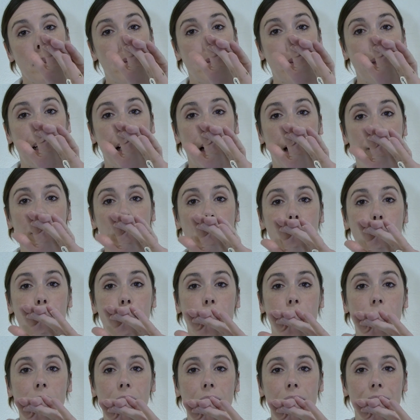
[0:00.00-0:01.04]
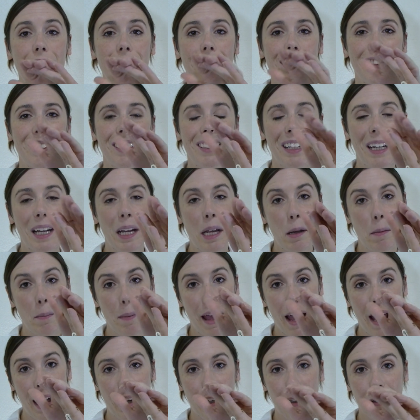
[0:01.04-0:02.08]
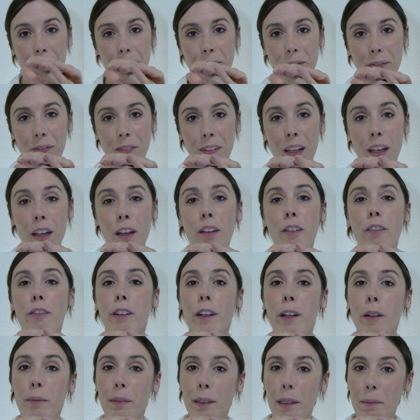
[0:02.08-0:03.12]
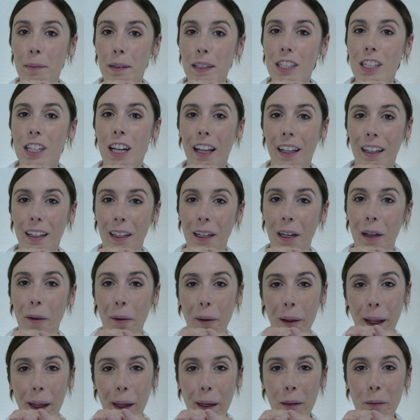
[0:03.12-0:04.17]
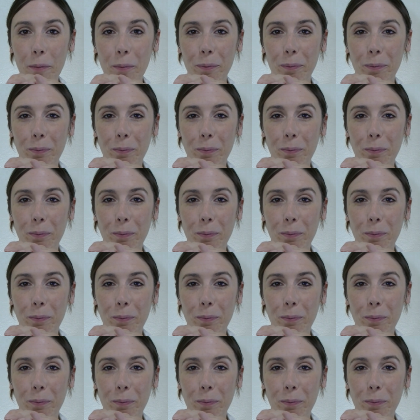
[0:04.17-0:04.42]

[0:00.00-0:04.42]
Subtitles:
I'm going to have you flex your hand back. Firmly but gently, okay?